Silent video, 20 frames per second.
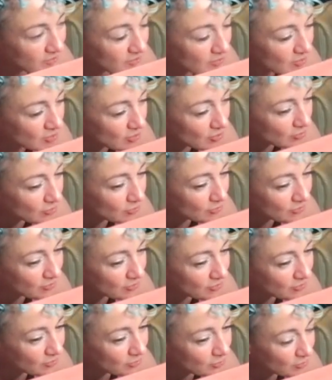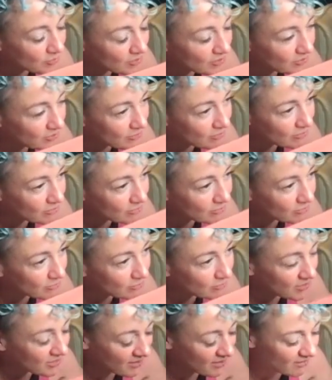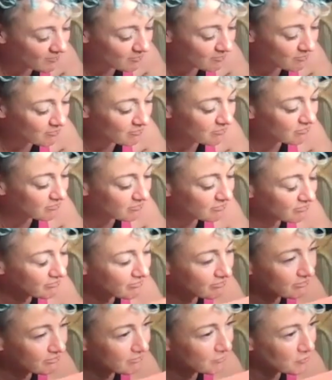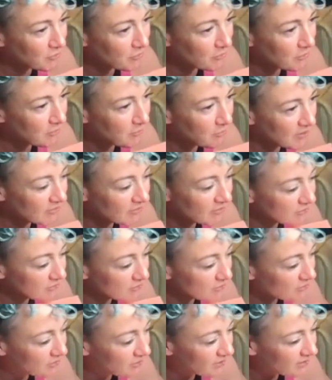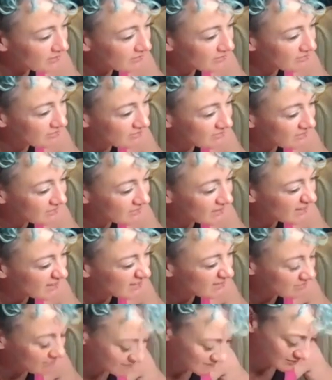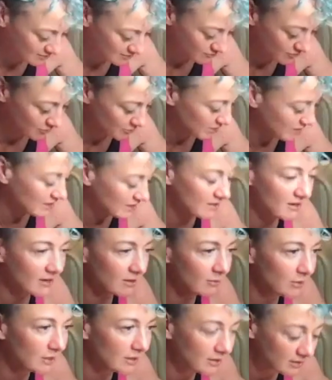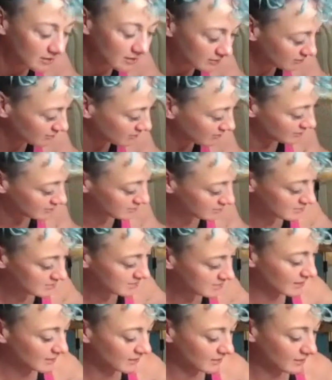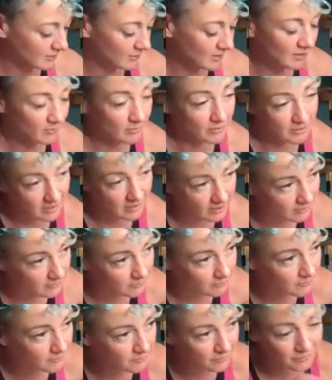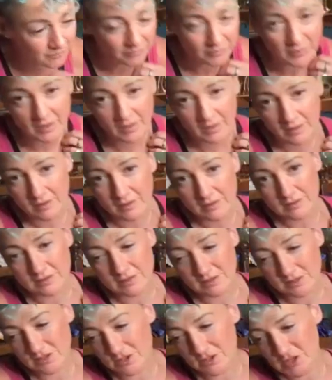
to use with their something personal on it, and then they'll ruin the artwork and sand it away. But it's a